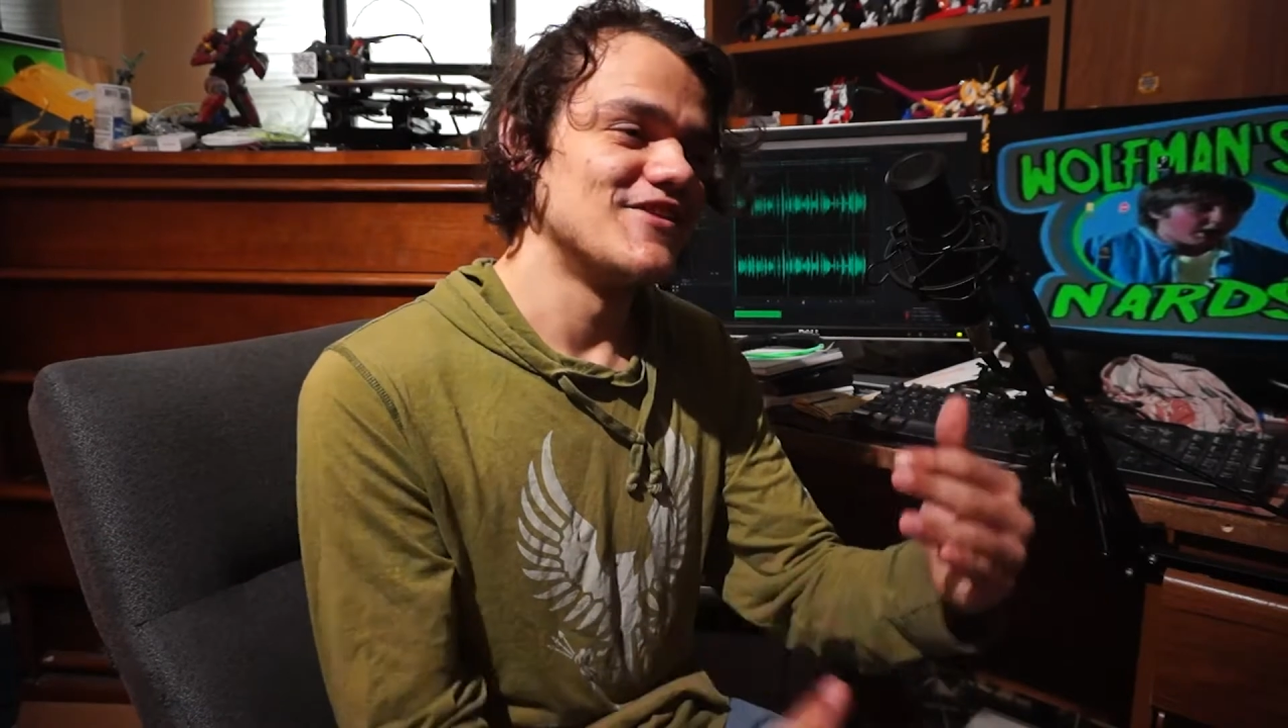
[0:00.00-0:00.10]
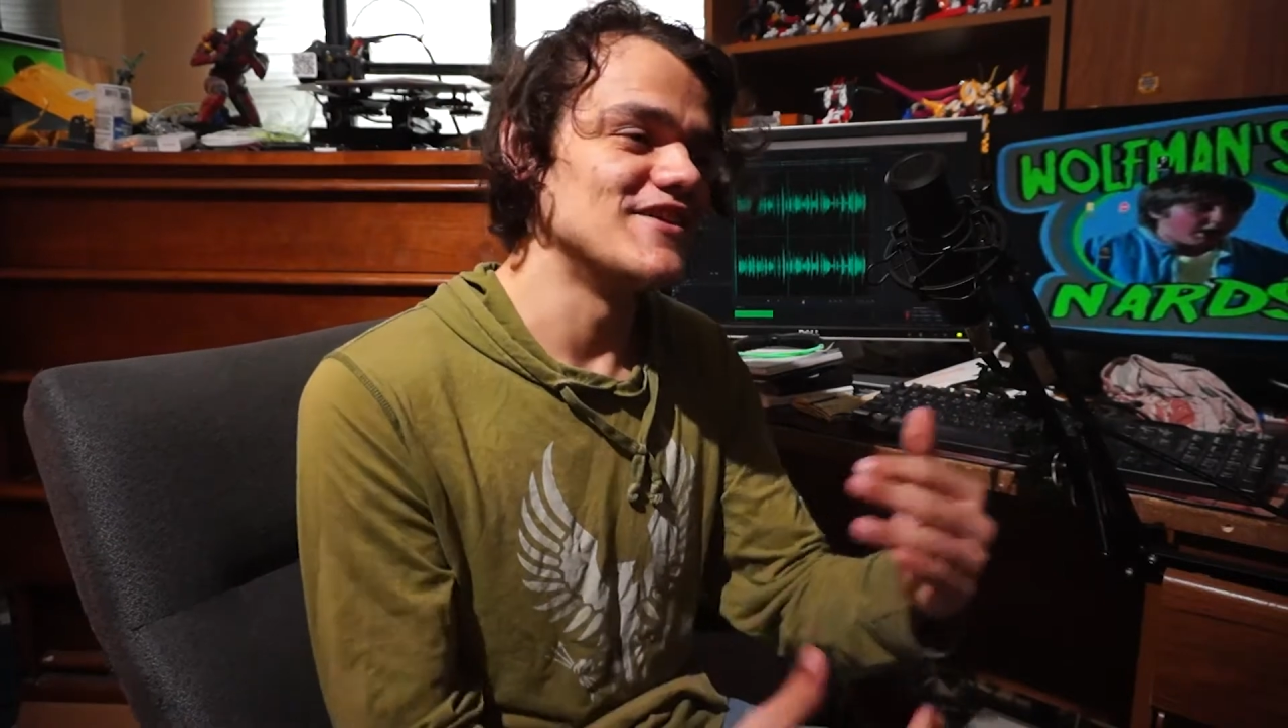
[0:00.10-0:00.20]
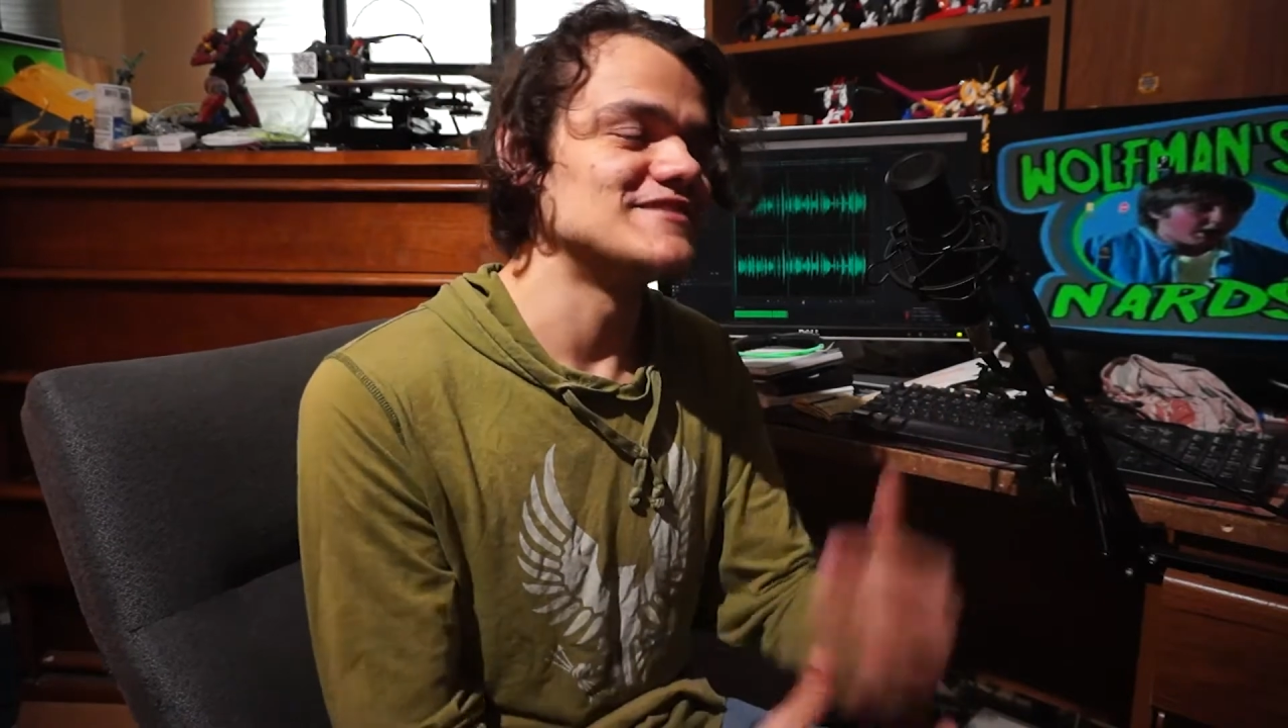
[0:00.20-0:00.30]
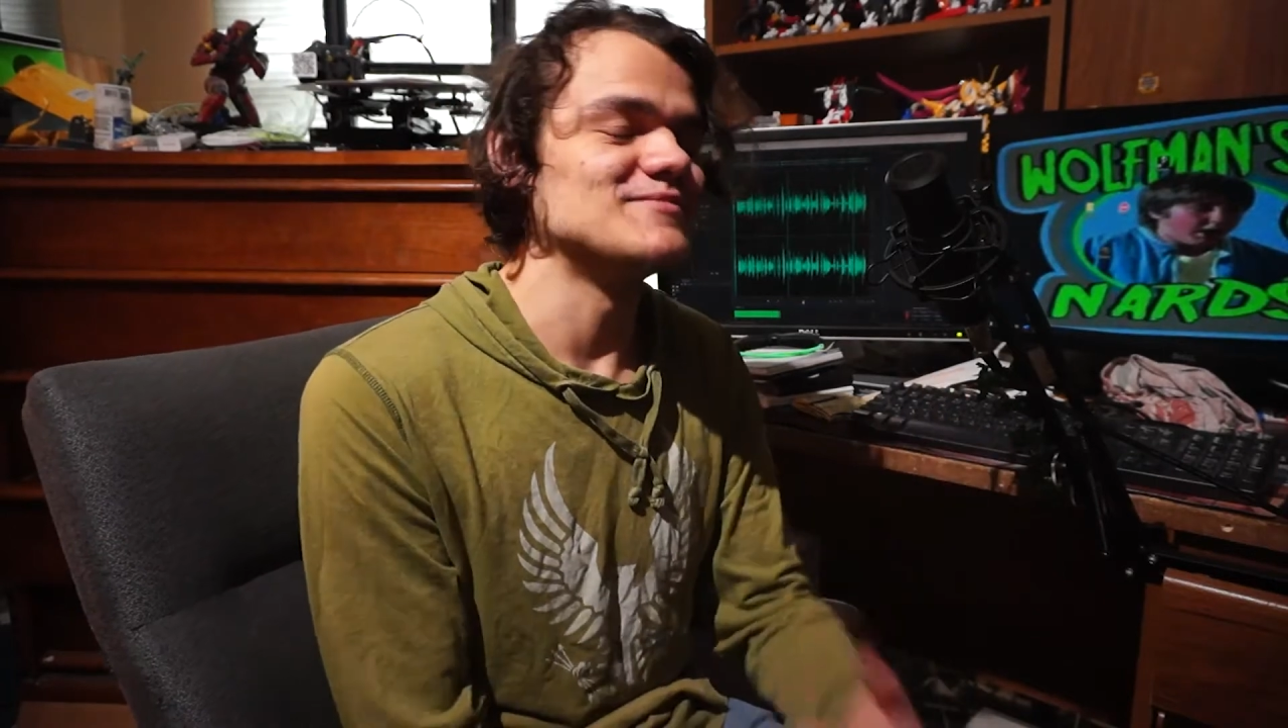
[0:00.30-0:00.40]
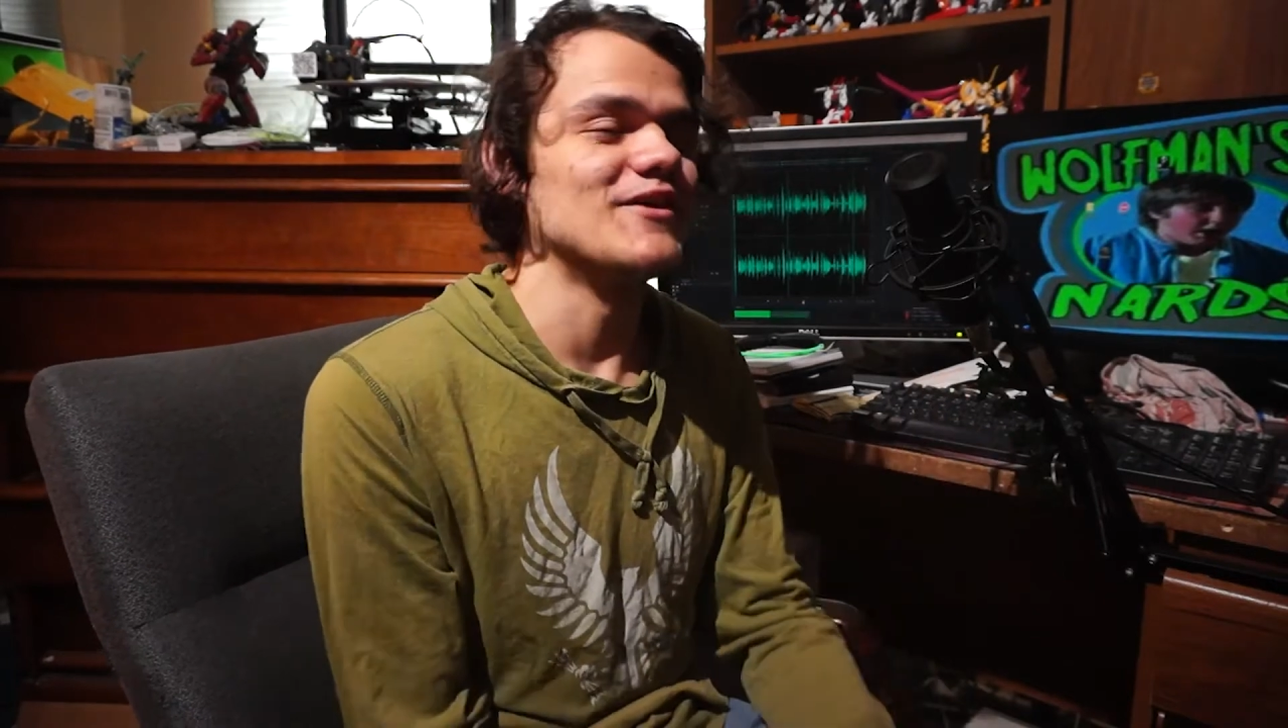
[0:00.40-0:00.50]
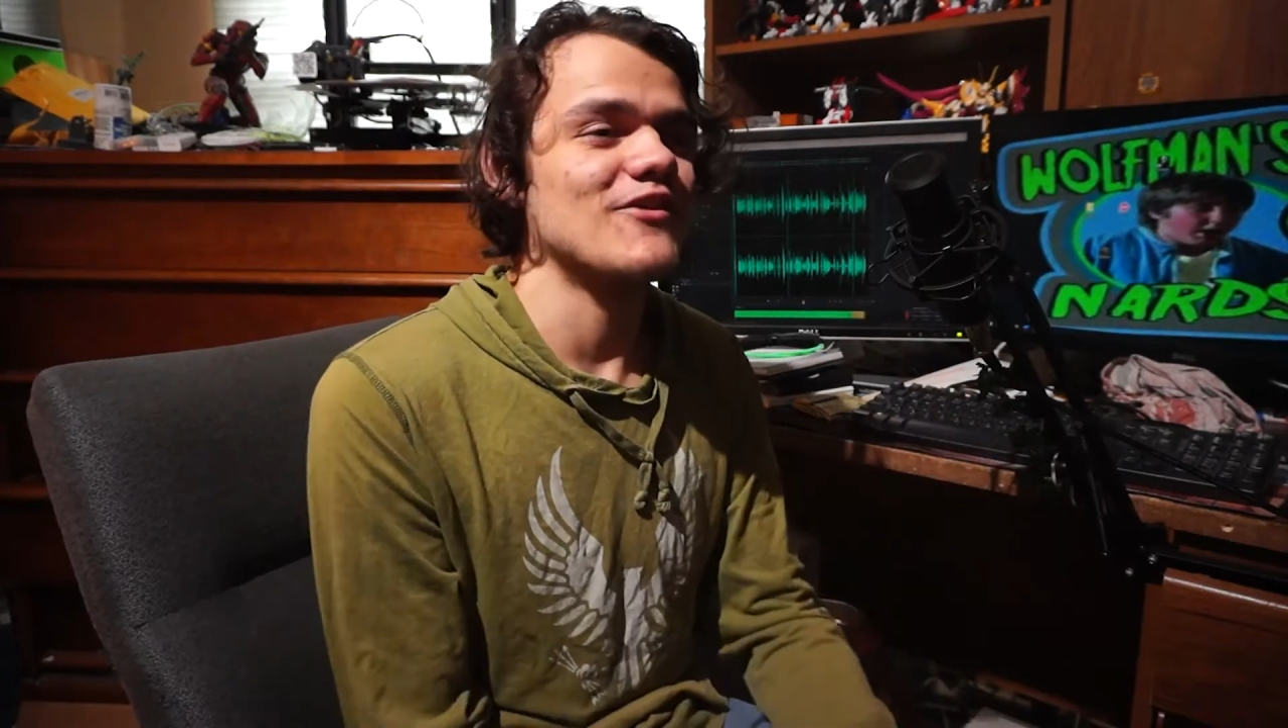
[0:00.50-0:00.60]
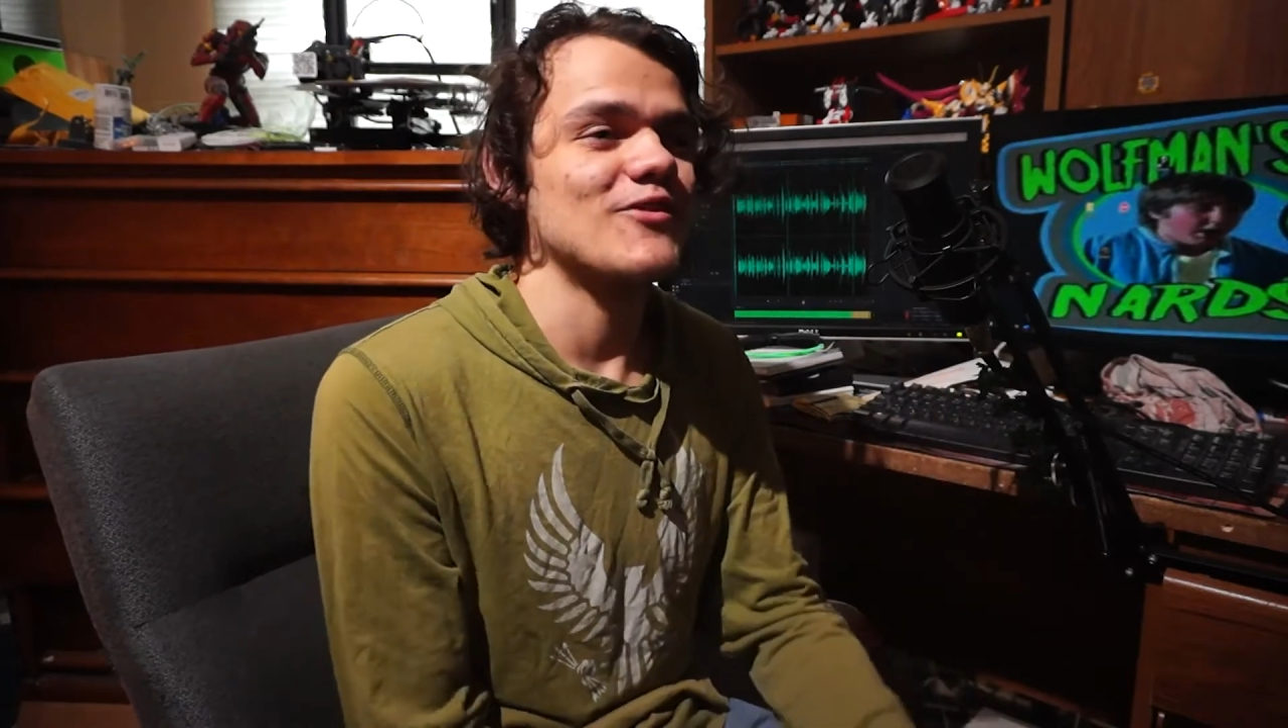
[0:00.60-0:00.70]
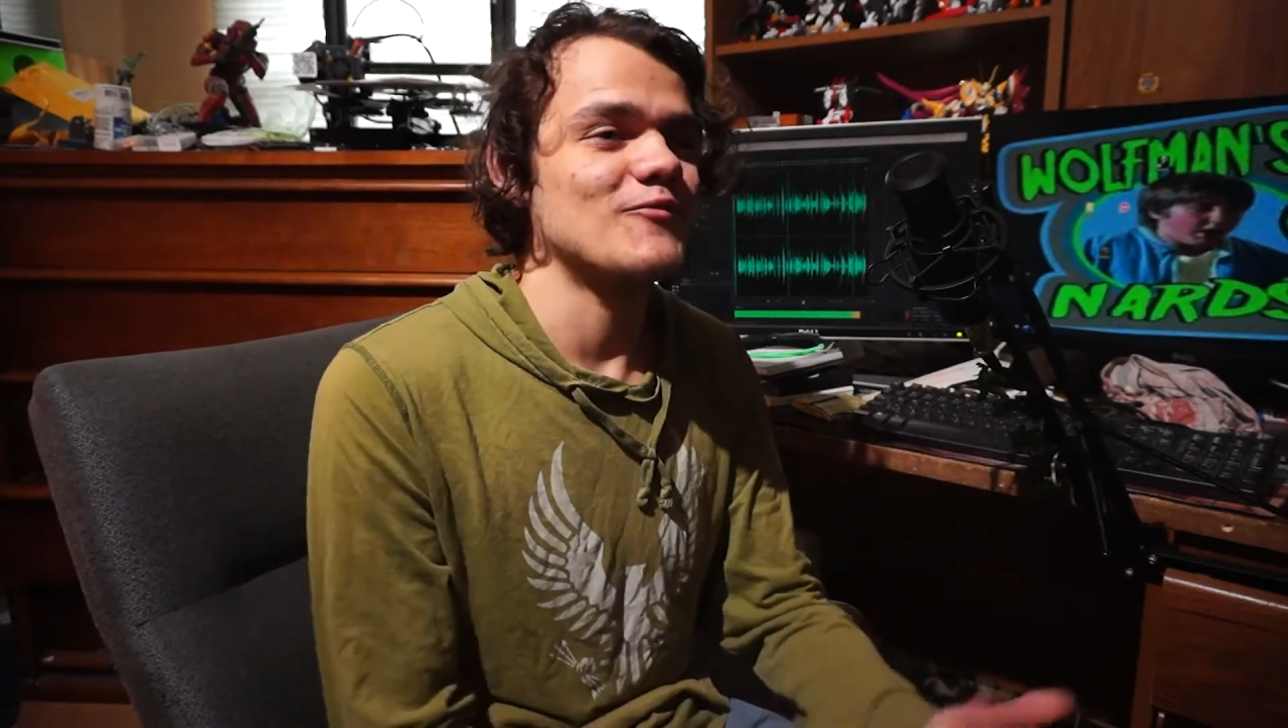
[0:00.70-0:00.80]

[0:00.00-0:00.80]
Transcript: this month,